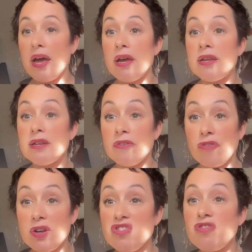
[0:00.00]
and a
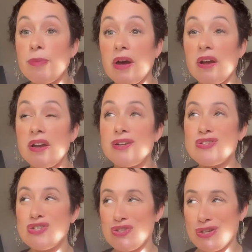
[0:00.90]
friend of
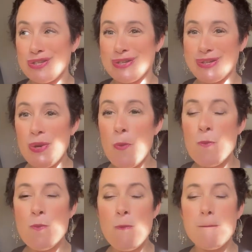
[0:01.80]
mine suggested
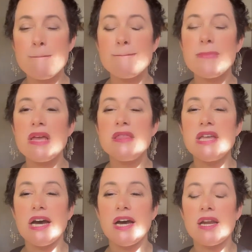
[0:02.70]

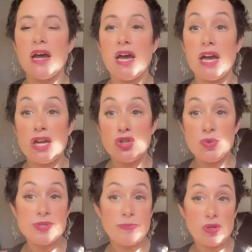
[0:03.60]
that I
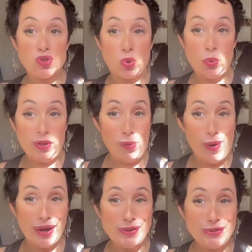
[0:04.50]
do something totally
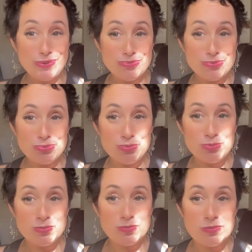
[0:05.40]
wild,
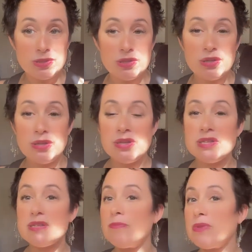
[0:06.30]

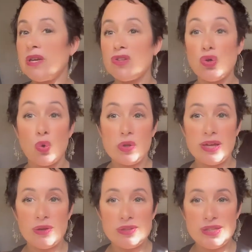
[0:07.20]
something
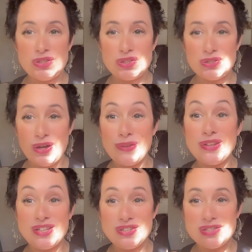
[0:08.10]
totally
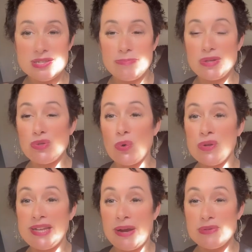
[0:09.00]
unleashed, something
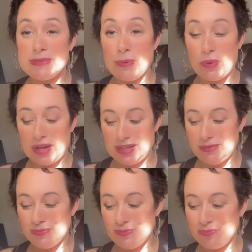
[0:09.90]
totally
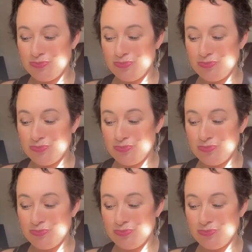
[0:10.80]
outspoken.